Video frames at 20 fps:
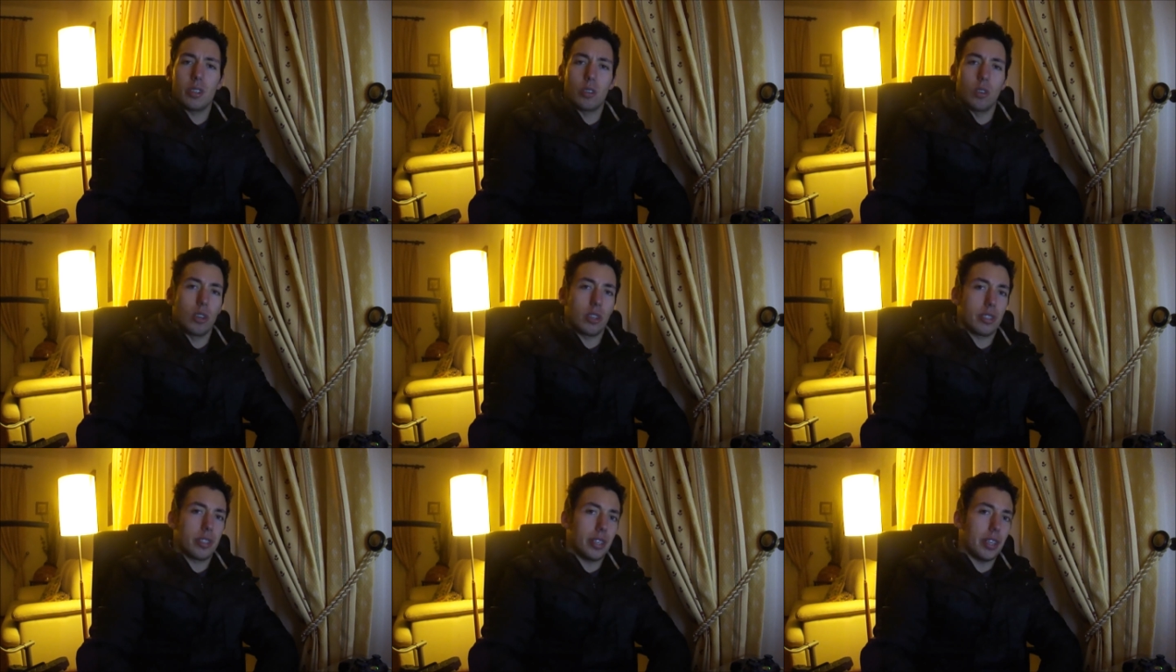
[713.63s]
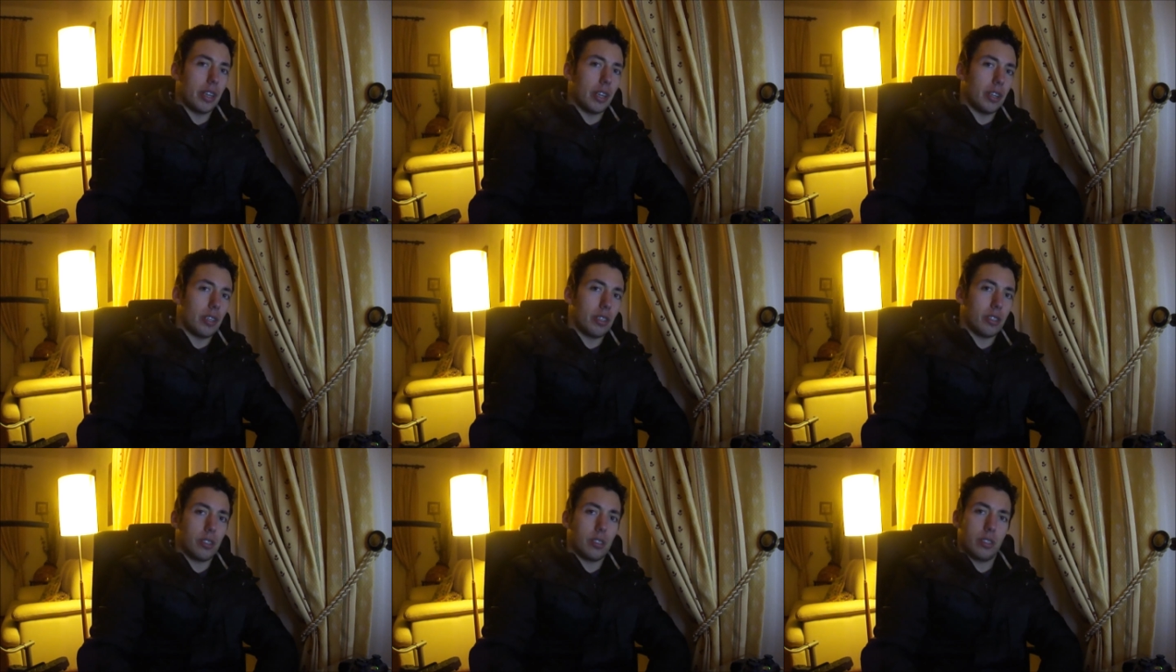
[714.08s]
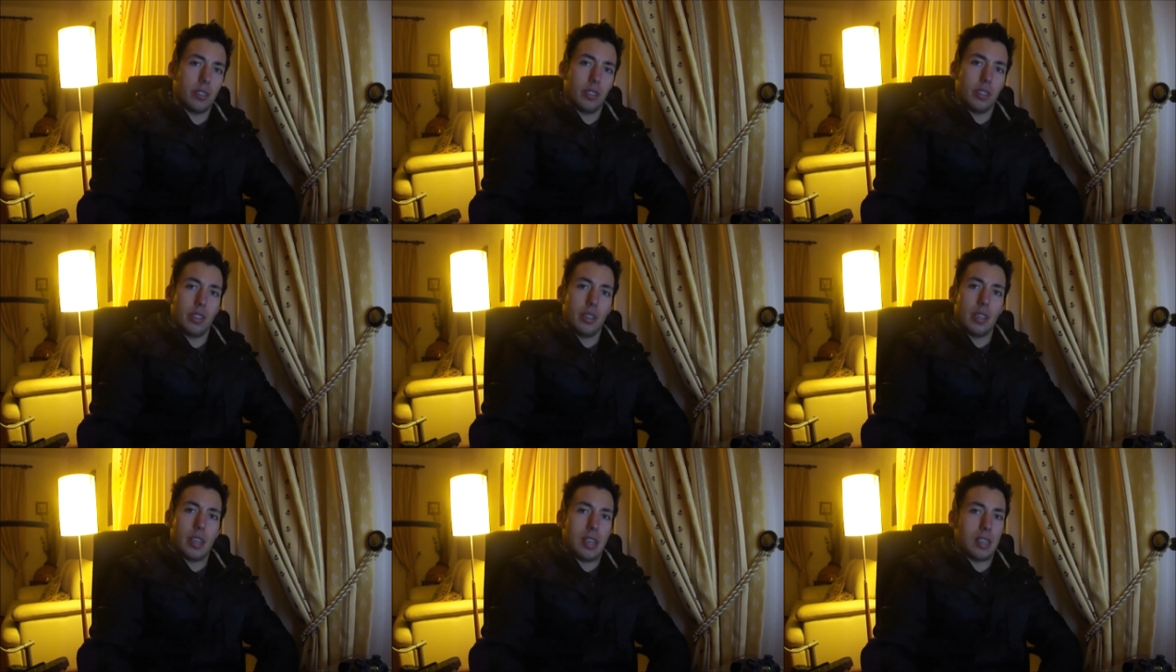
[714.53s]
Corsairs
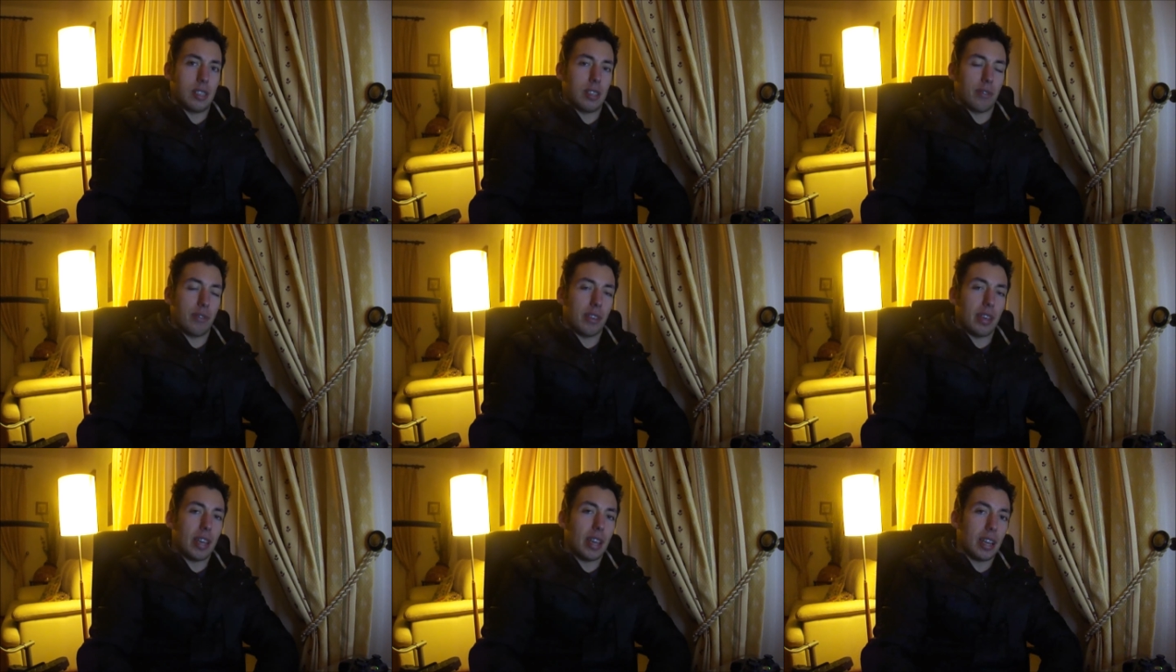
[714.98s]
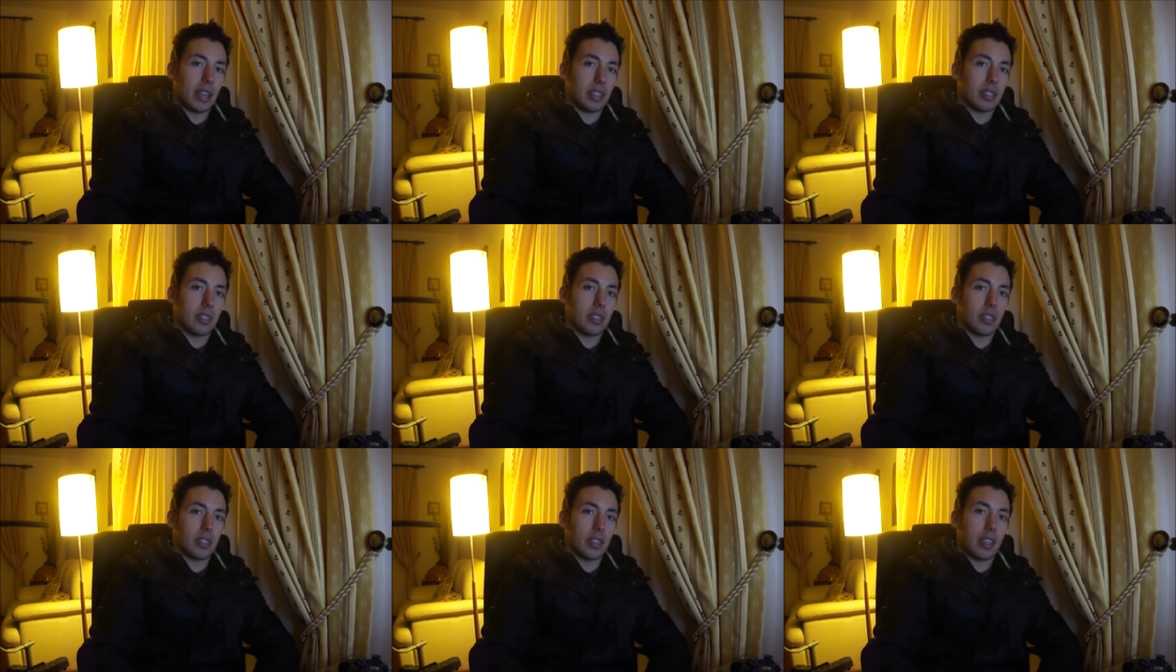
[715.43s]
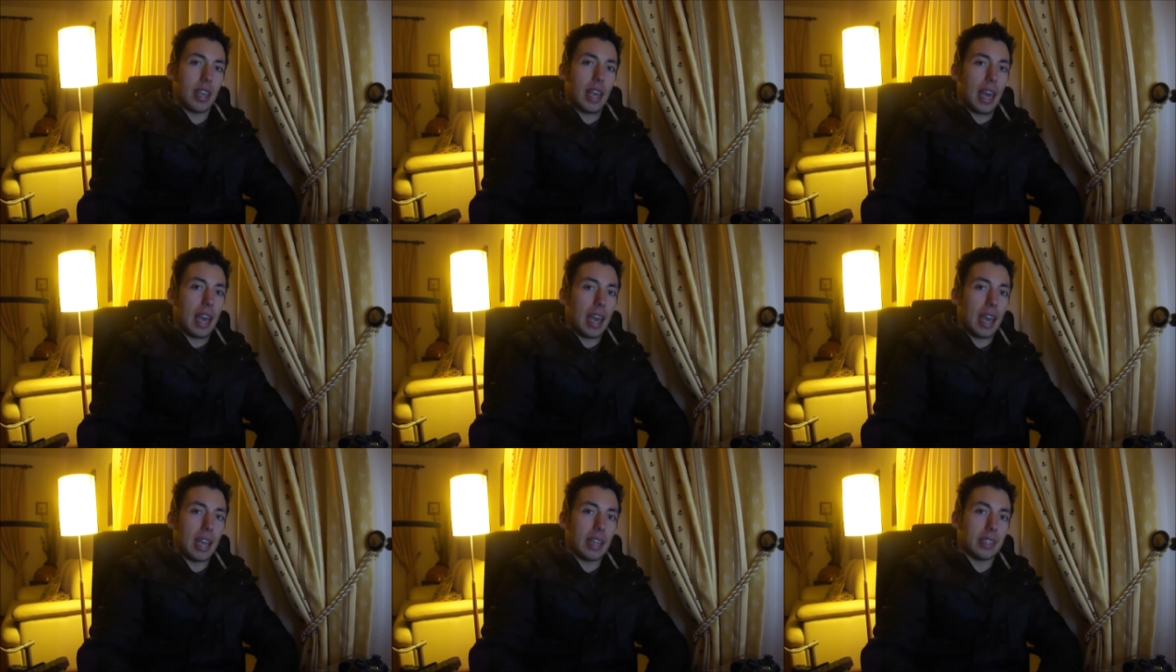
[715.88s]
SFX,
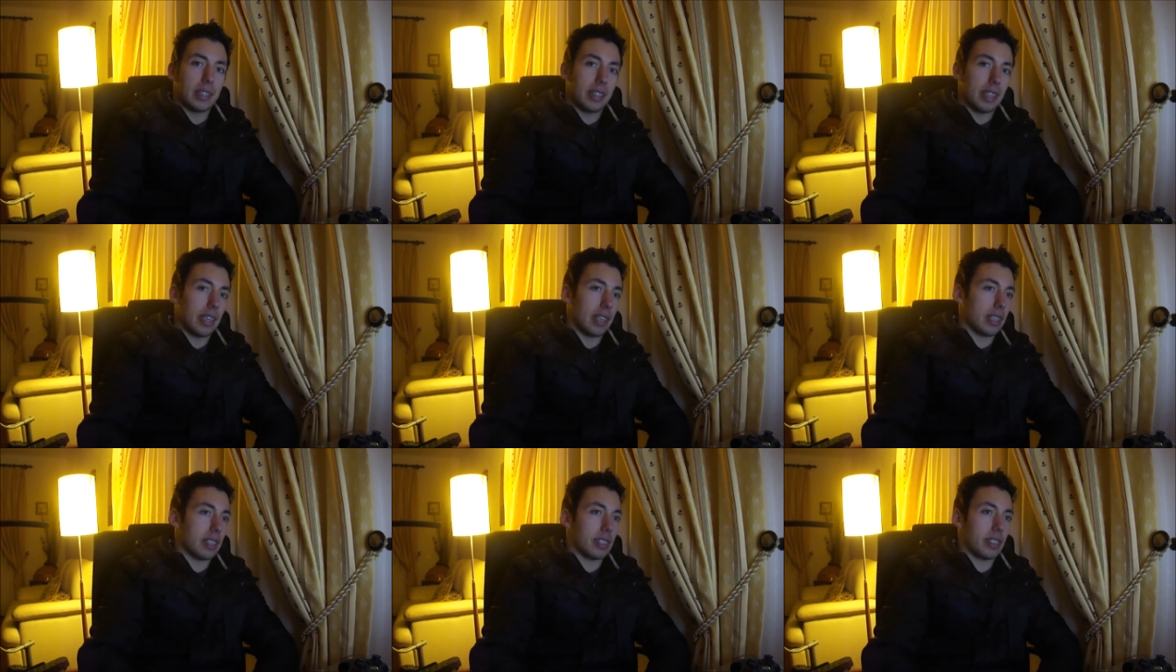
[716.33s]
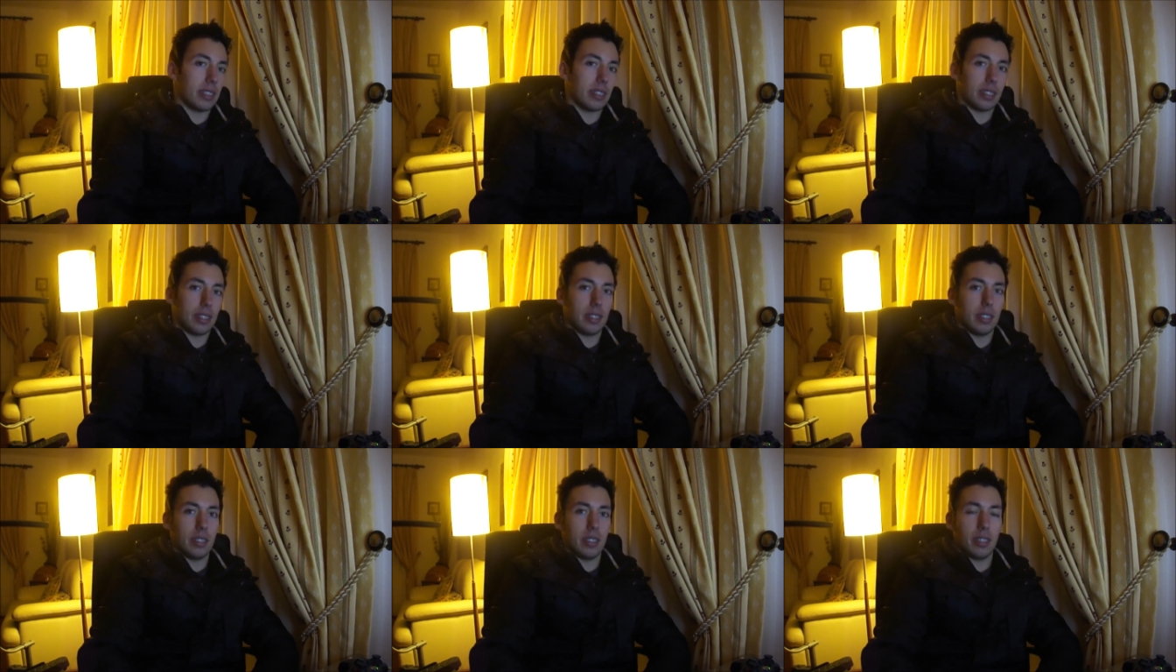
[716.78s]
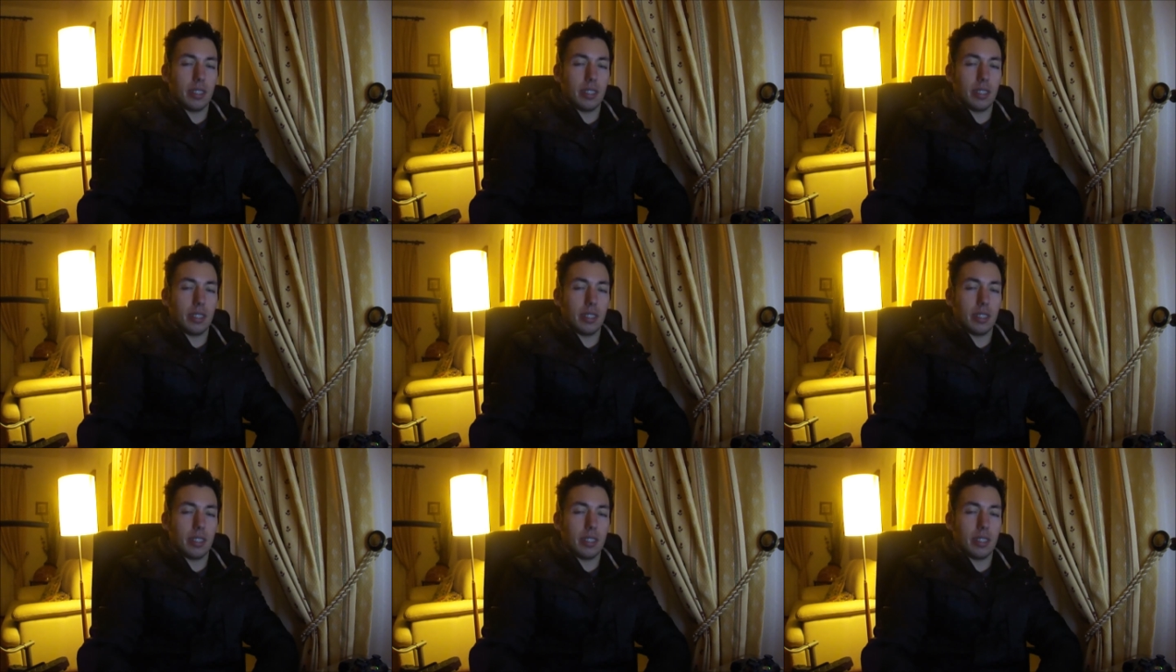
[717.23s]
Antec.